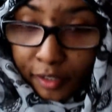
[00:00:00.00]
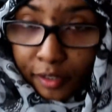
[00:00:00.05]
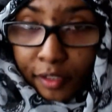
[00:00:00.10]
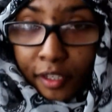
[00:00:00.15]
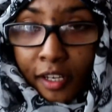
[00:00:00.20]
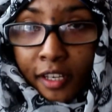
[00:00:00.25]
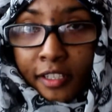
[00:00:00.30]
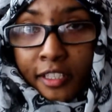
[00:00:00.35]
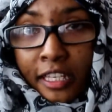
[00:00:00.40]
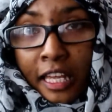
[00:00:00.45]
you
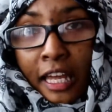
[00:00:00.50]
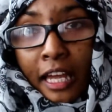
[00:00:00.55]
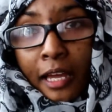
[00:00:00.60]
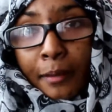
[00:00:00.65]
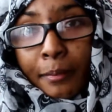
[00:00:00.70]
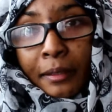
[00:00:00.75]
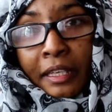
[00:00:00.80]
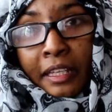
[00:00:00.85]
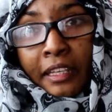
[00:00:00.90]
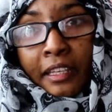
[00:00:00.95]
guys are
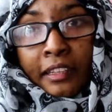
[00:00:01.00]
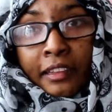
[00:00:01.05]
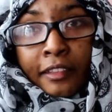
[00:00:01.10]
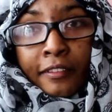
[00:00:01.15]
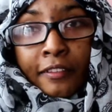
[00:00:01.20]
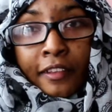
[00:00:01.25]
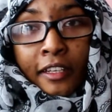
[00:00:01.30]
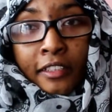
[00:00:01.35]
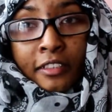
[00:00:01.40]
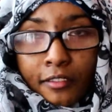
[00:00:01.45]
happy in the
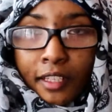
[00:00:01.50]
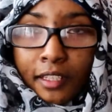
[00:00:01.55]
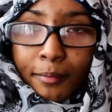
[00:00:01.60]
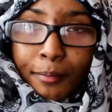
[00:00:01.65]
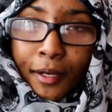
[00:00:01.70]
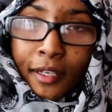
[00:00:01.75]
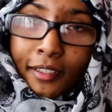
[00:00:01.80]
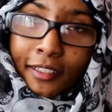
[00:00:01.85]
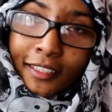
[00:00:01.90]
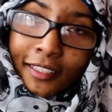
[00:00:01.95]
flesh of dead
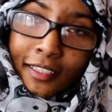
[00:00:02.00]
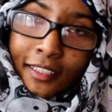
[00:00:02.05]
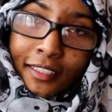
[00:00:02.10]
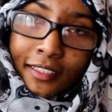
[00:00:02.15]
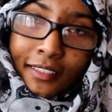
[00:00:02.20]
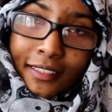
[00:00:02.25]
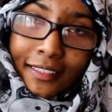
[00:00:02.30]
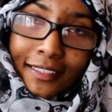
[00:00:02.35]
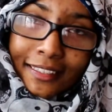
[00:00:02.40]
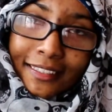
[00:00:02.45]

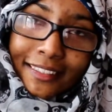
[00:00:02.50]
bodies.